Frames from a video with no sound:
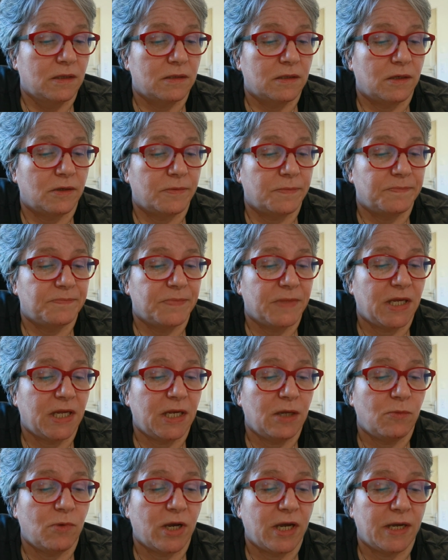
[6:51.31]
So
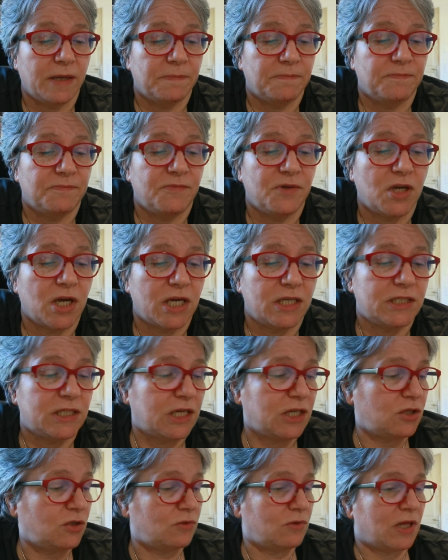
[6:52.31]
anyway, you guys
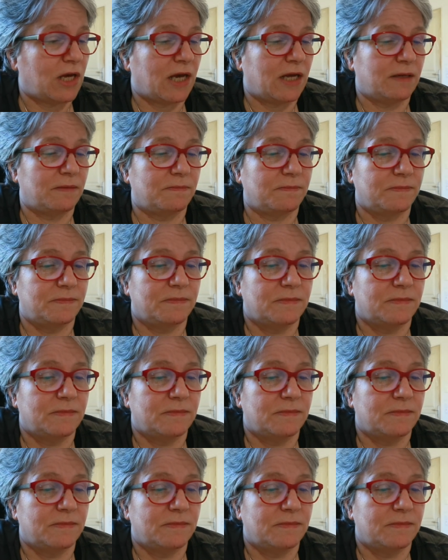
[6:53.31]
can do that.